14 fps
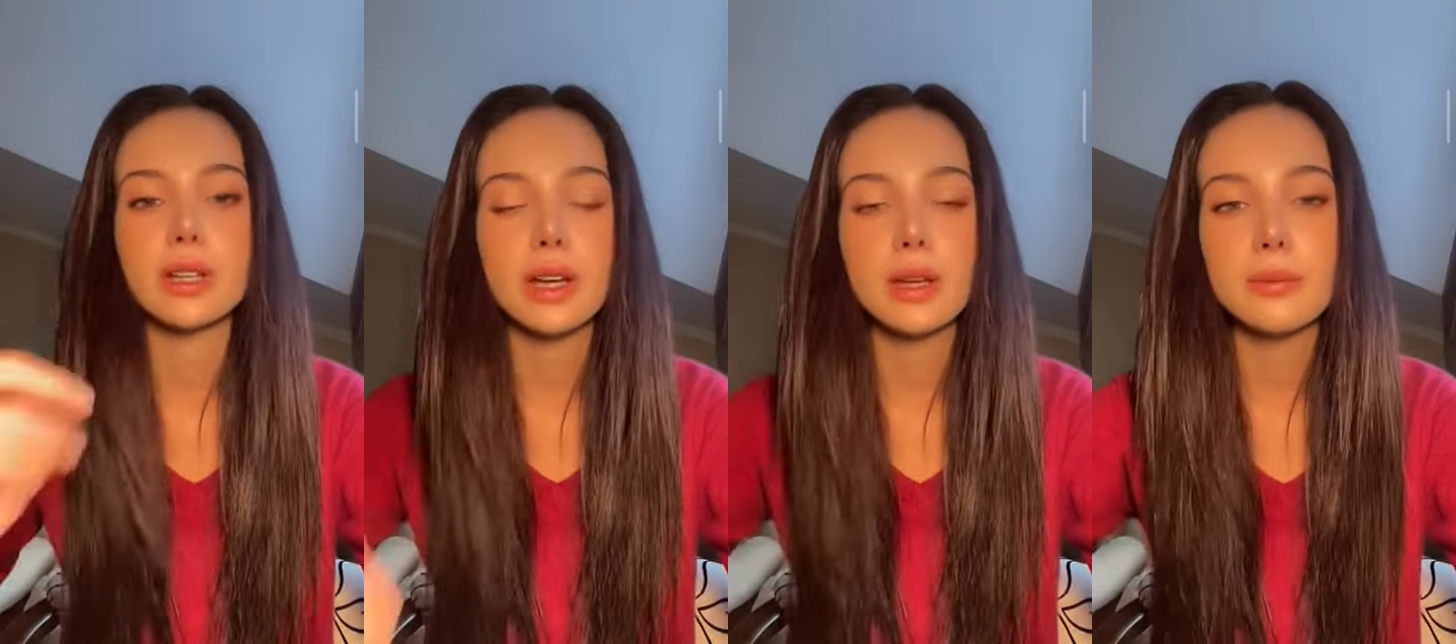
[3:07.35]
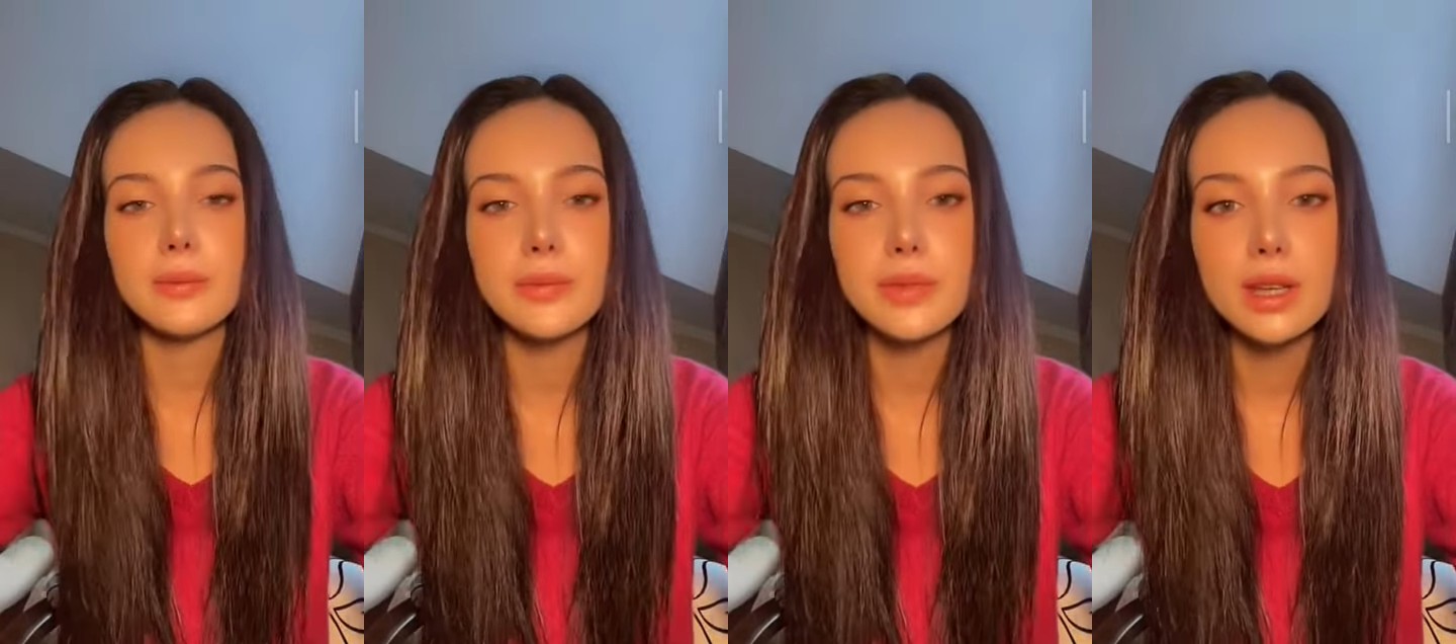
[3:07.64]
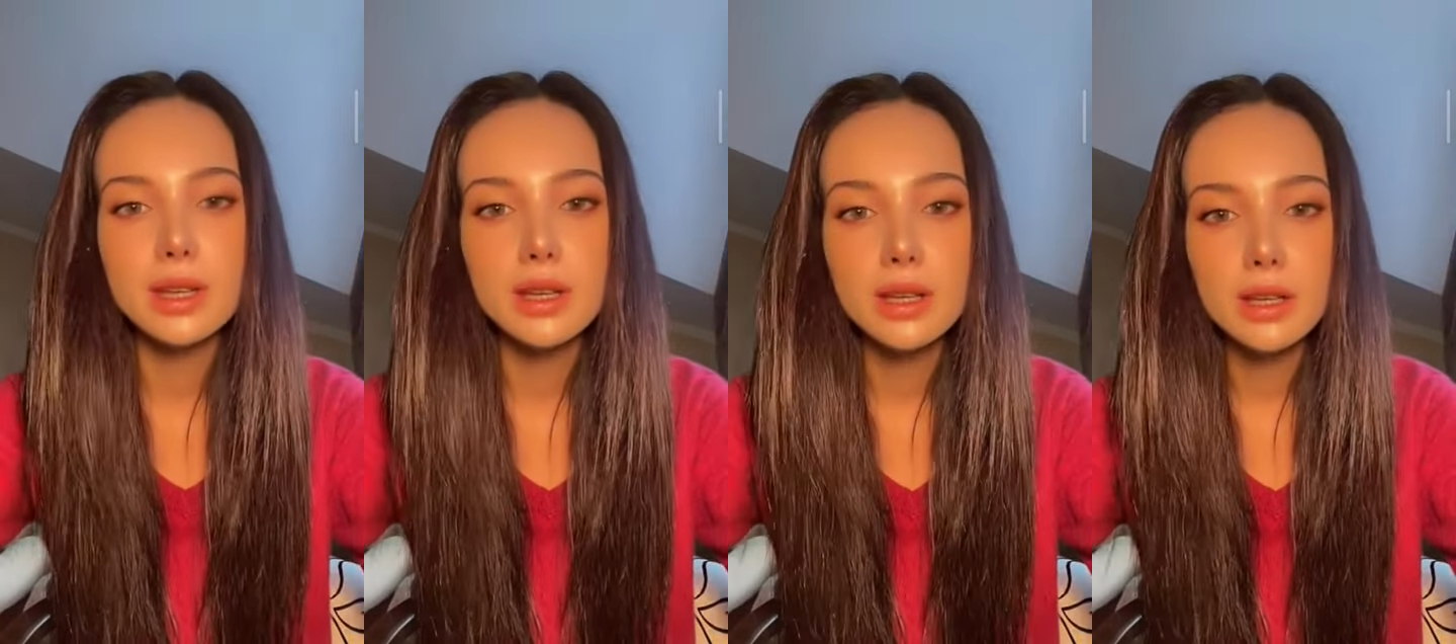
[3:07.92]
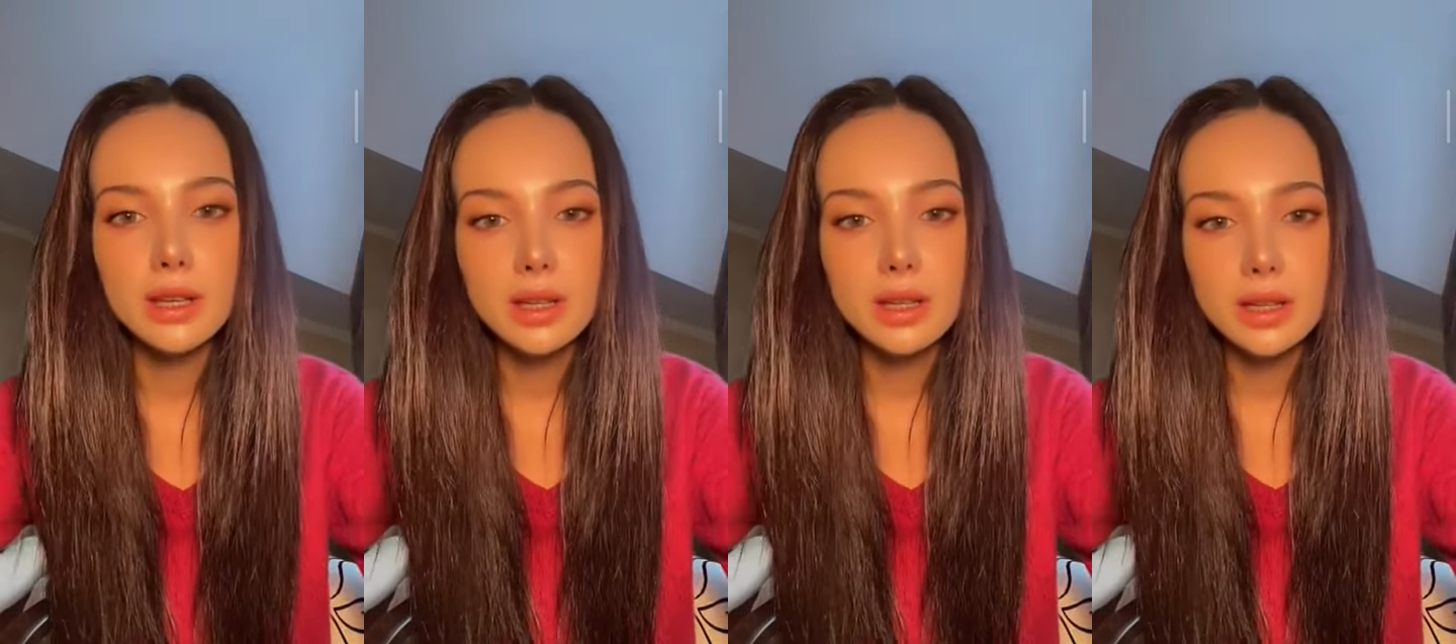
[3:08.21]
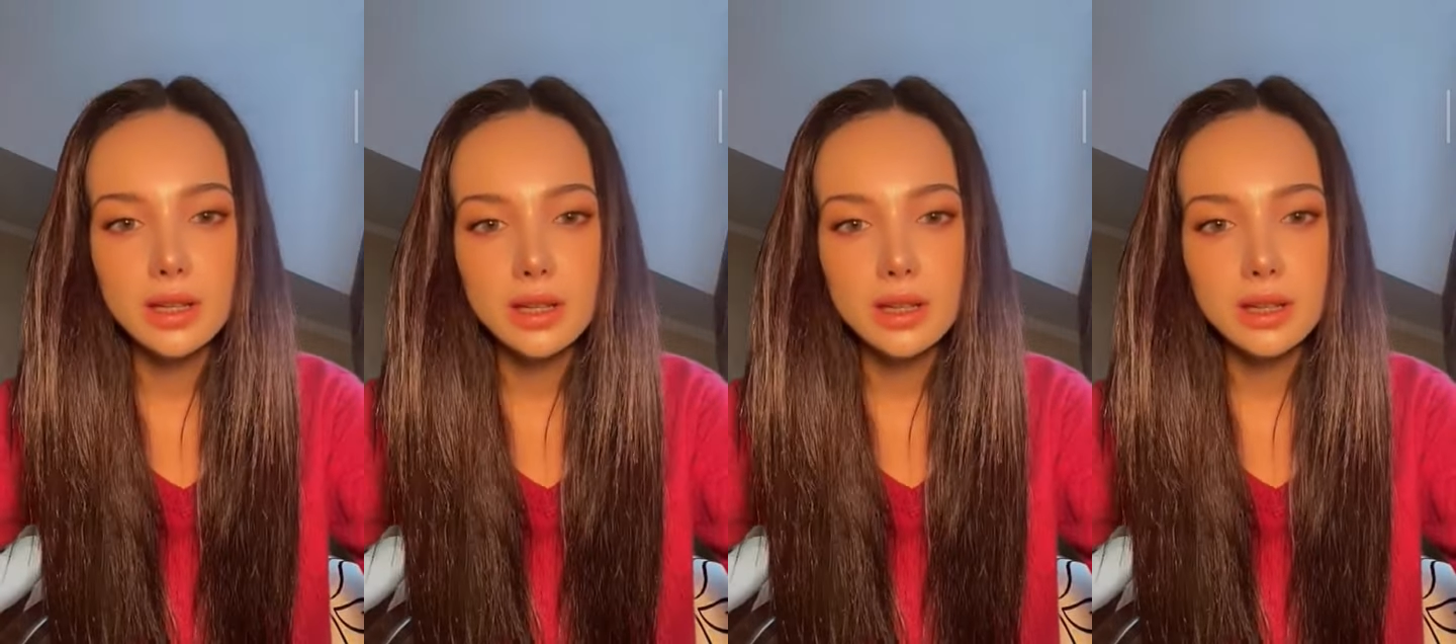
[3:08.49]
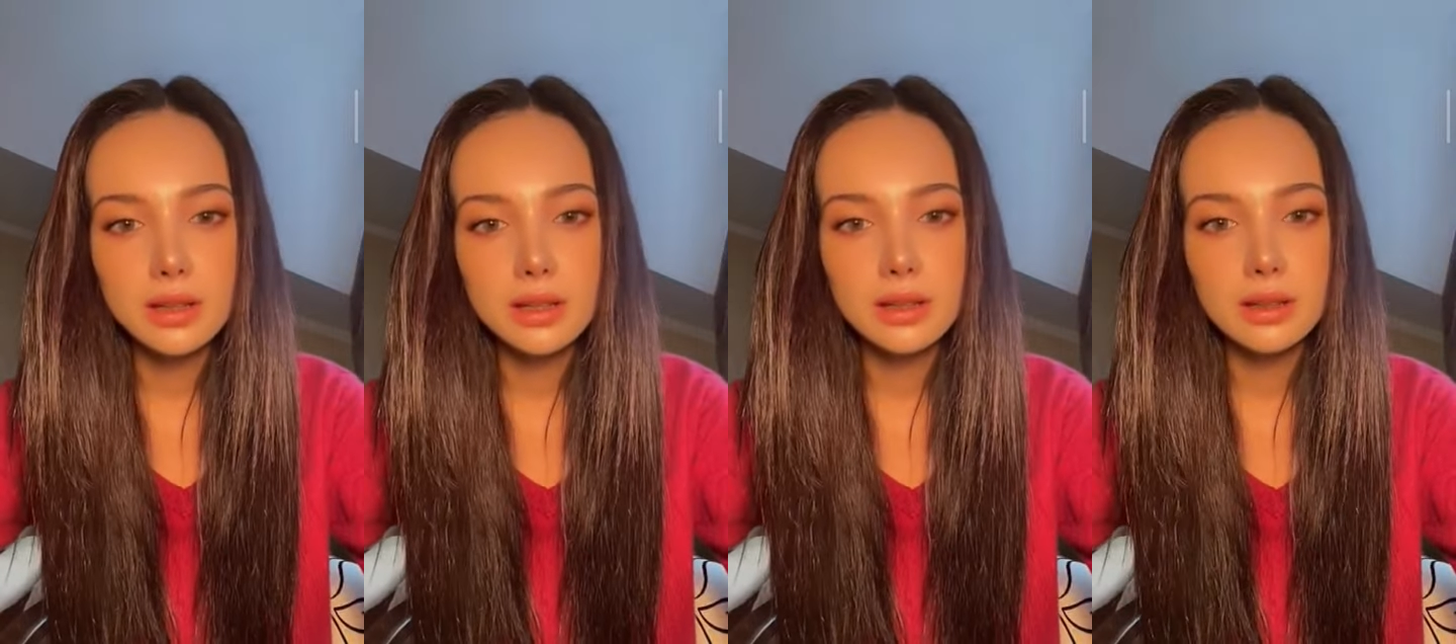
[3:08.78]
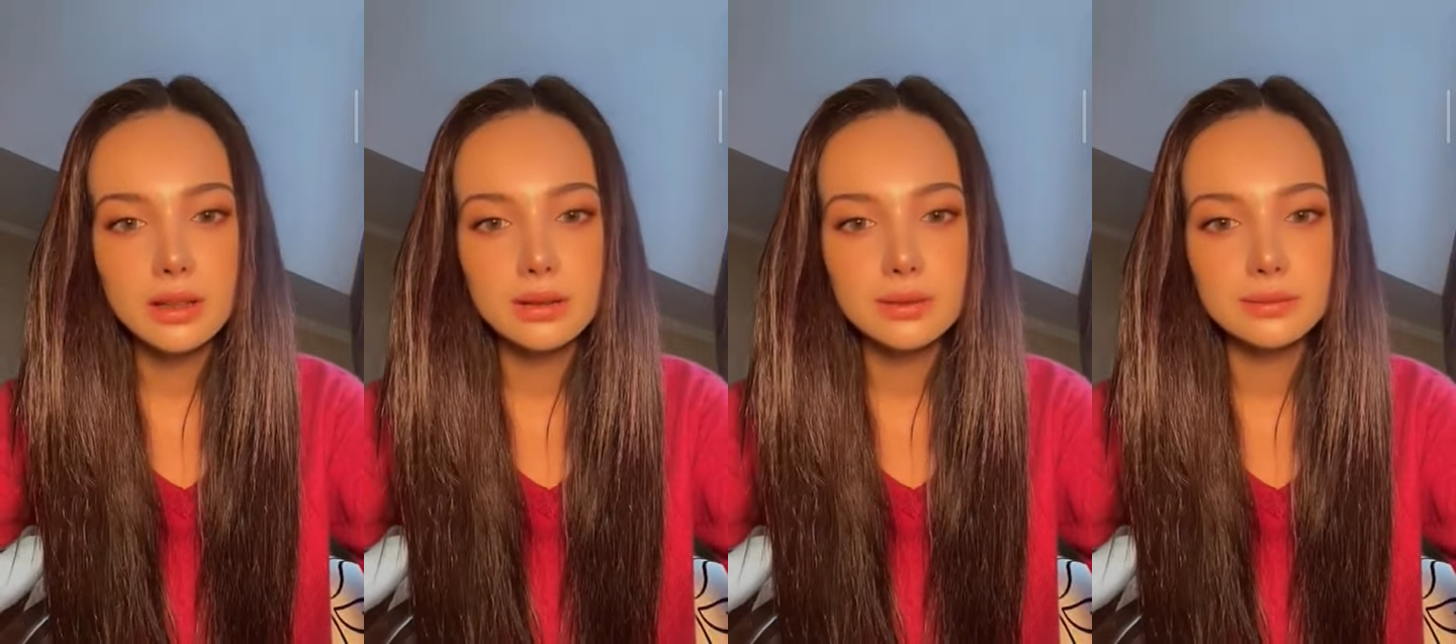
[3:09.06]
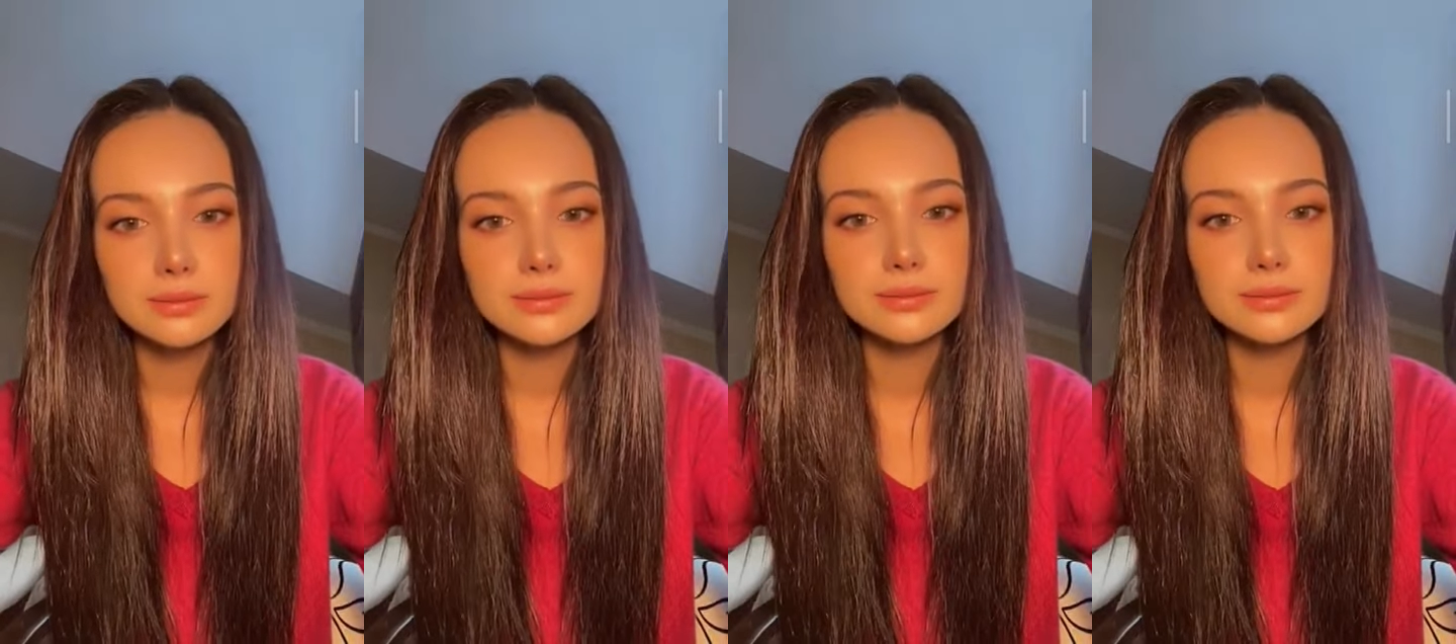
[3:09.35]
time. Hello,